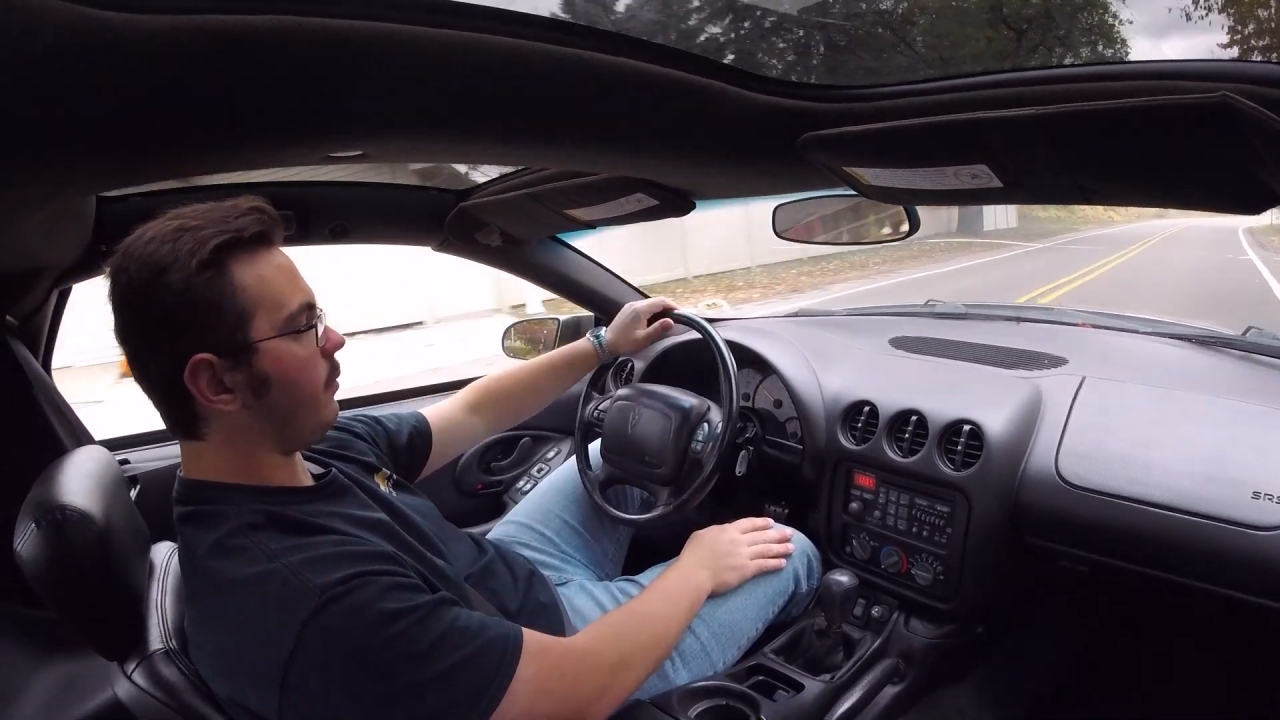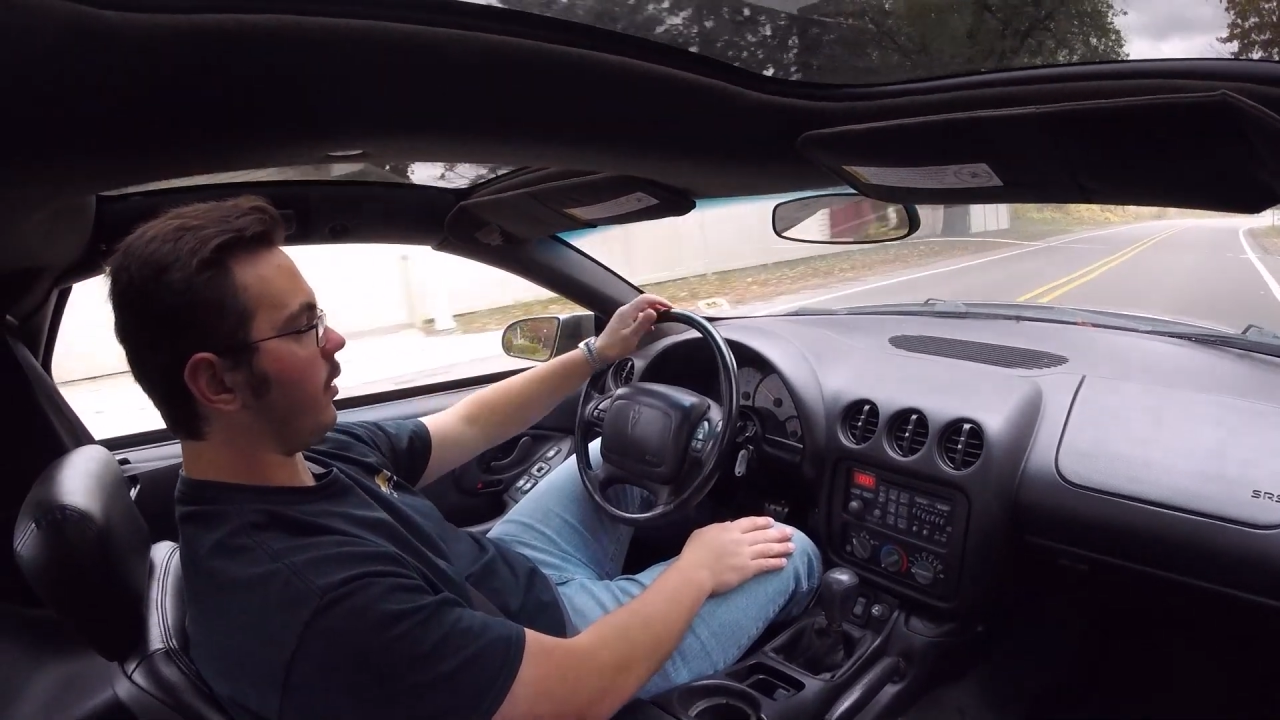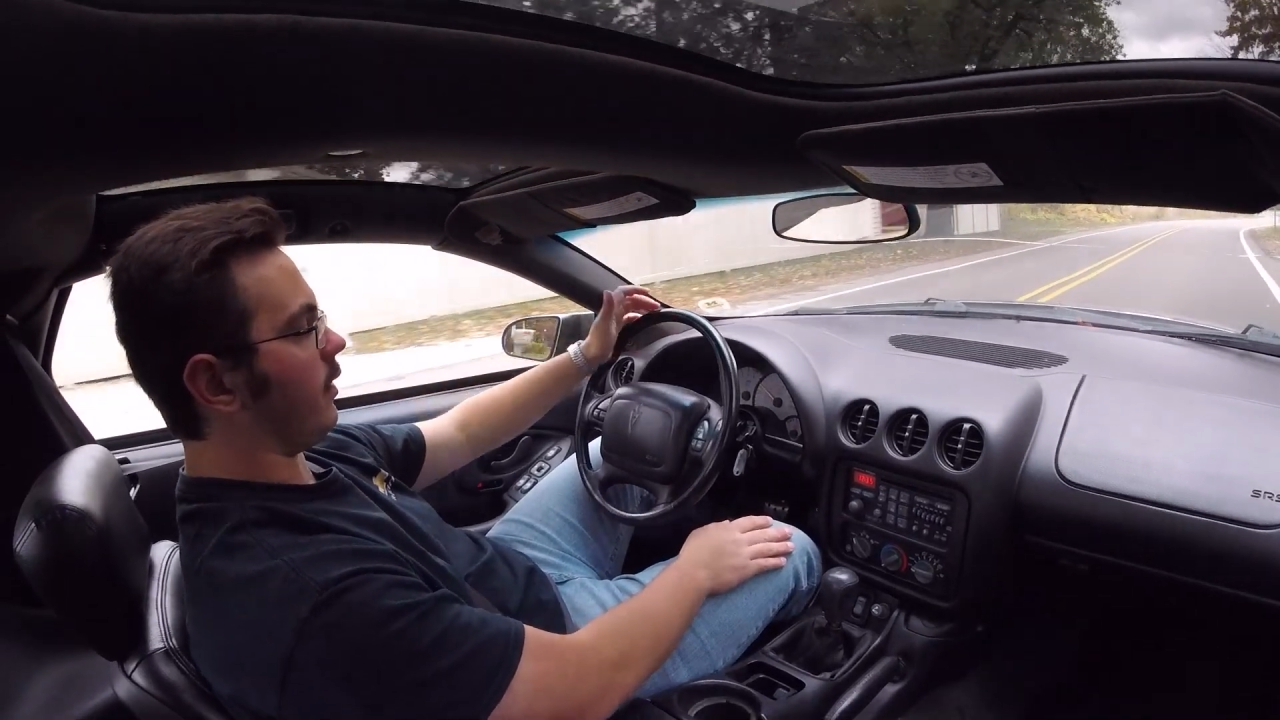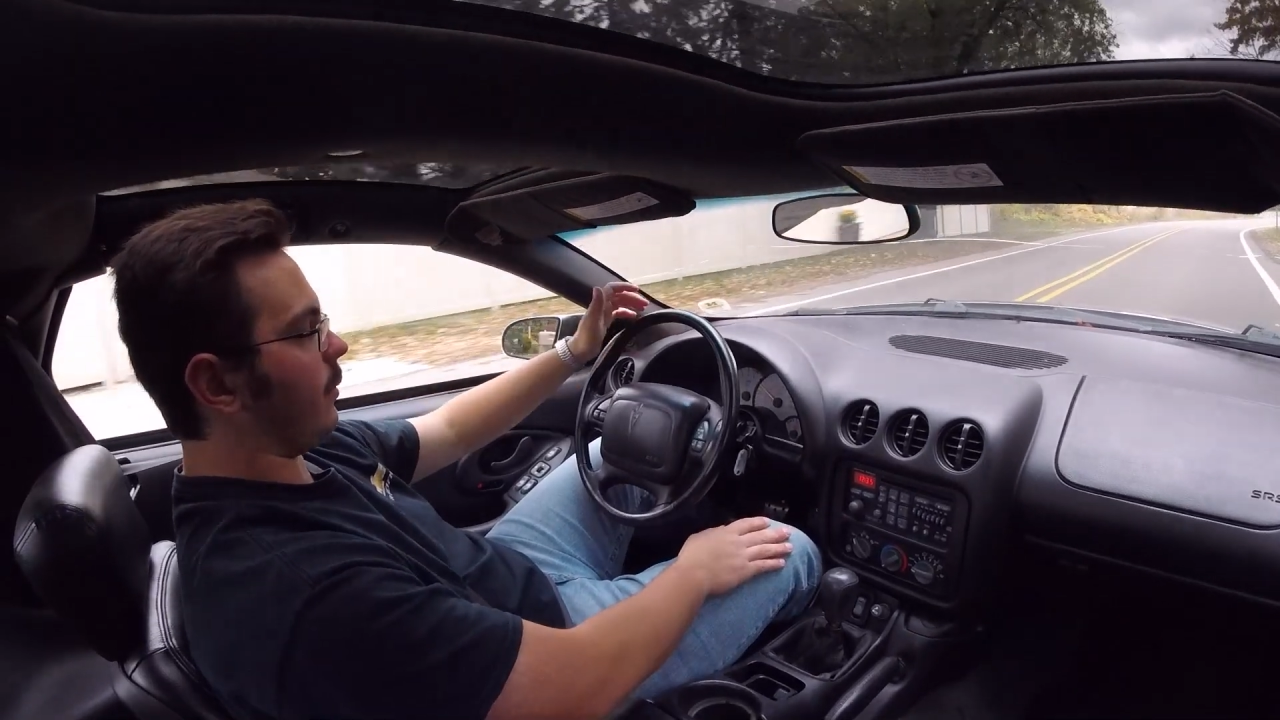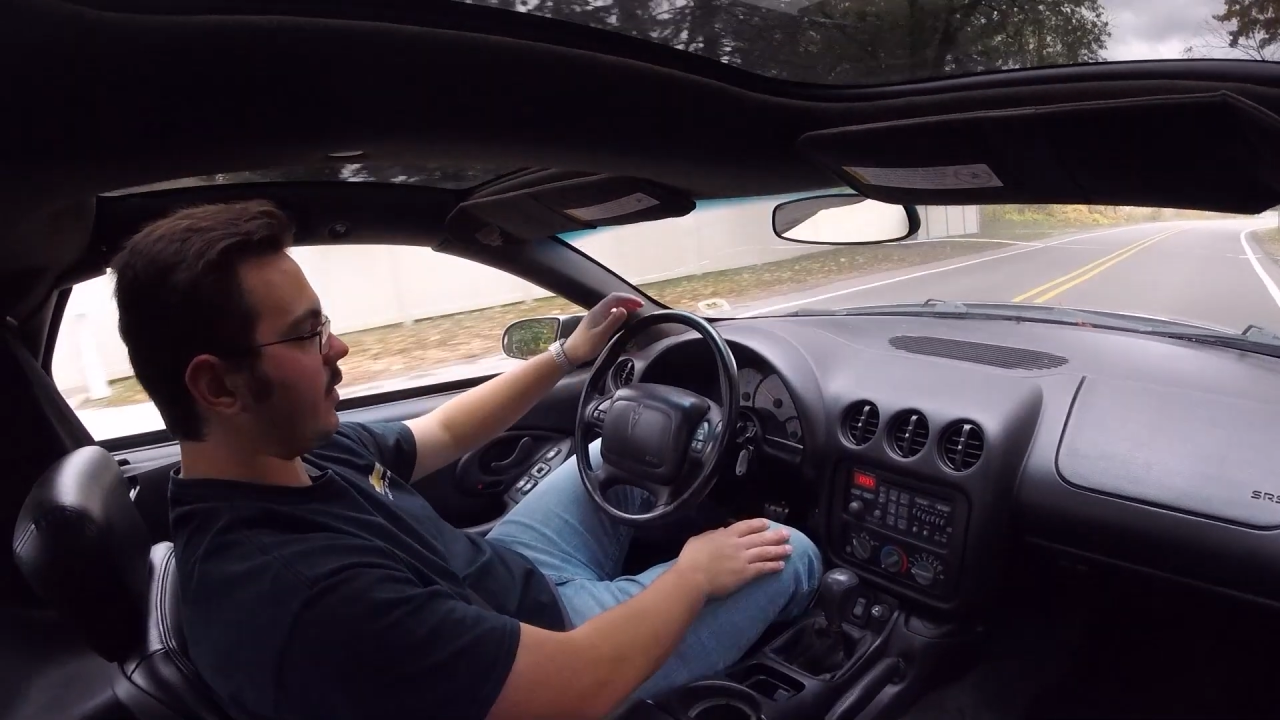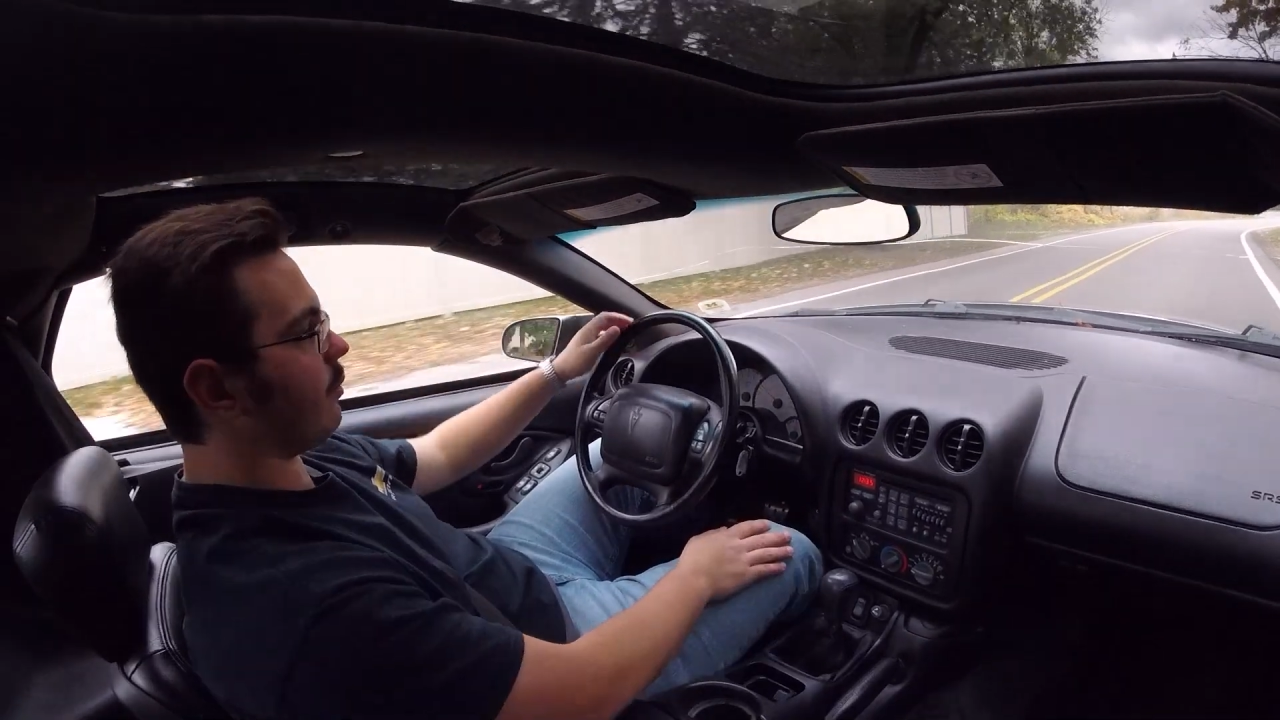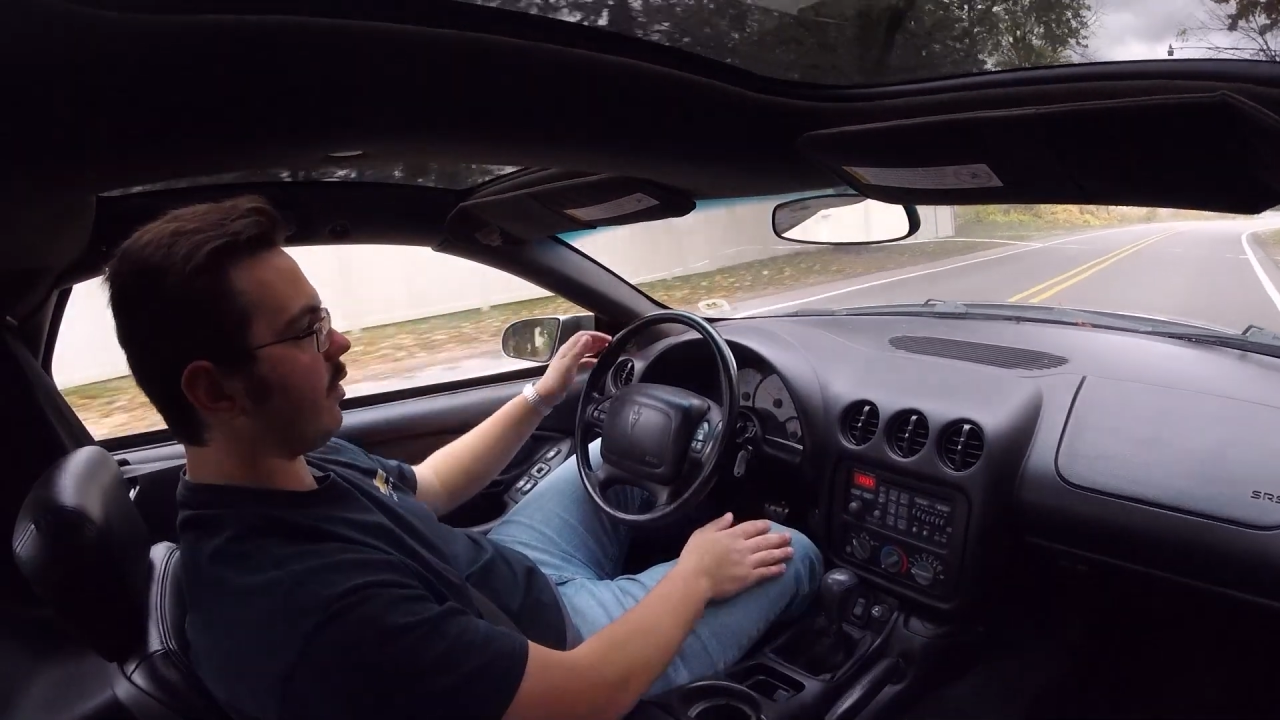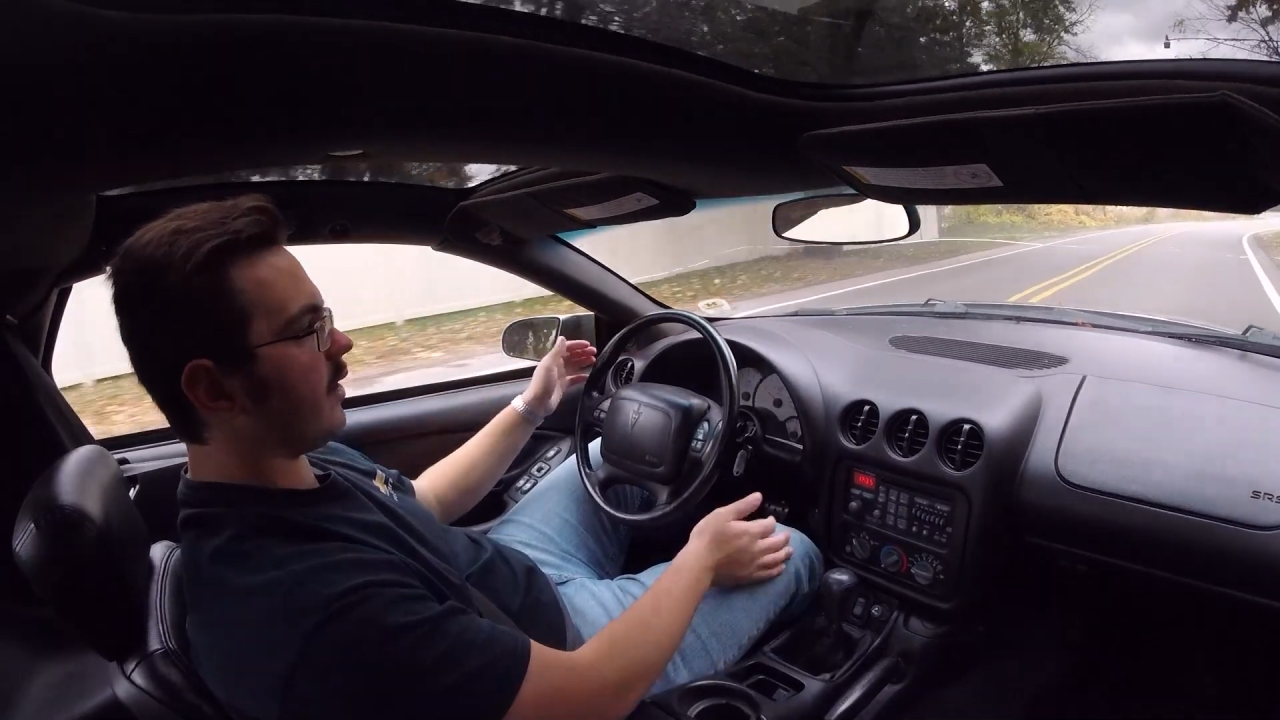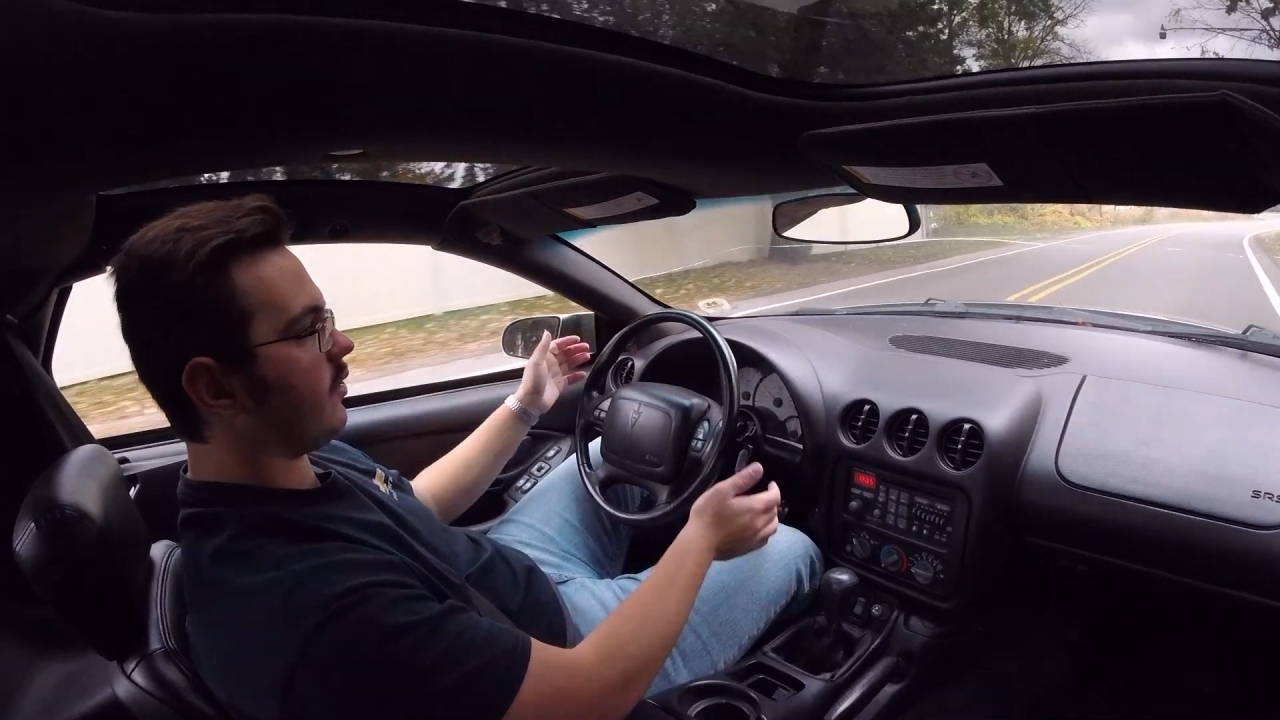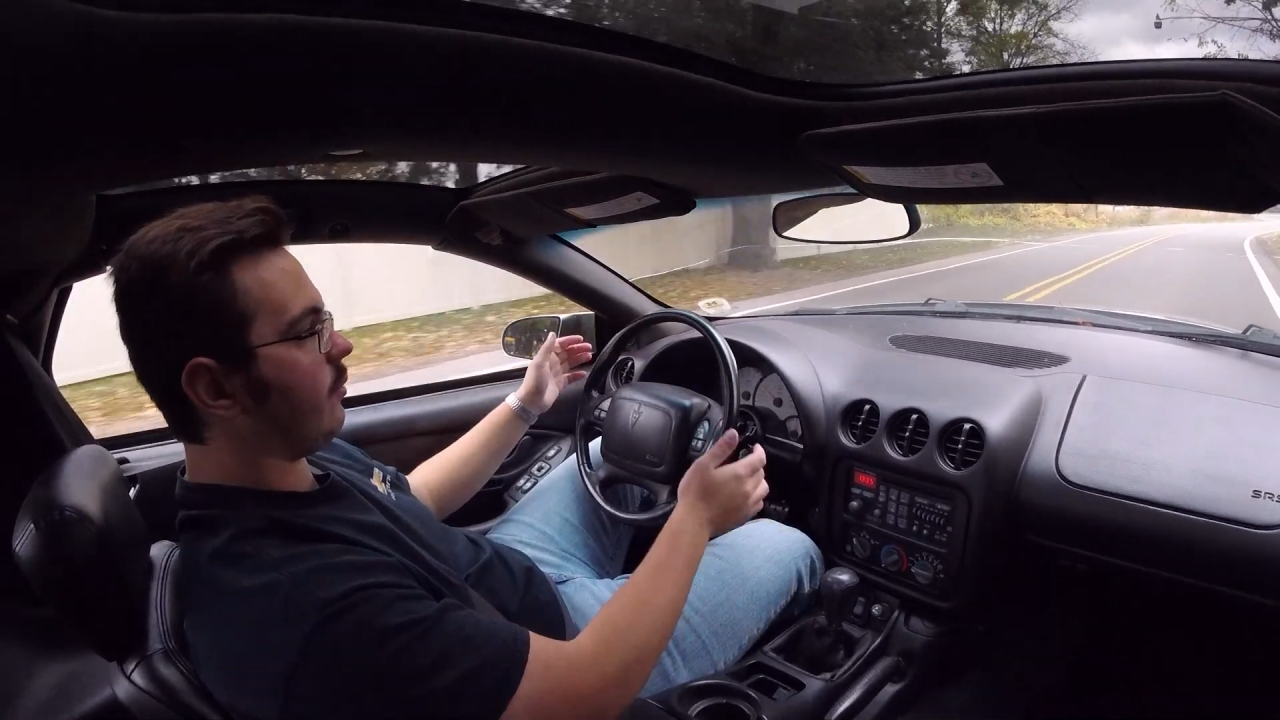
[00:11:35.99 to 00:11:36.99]
but I mean the
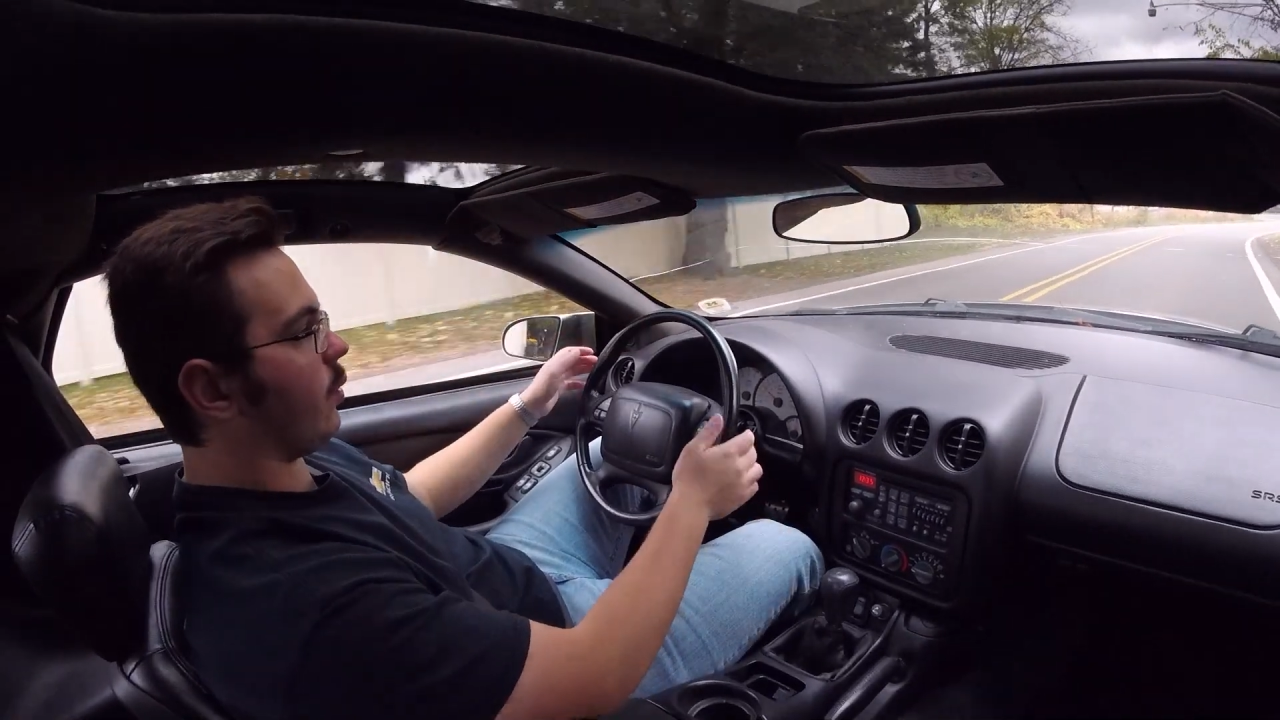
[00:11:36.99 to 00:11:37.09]
brakes seem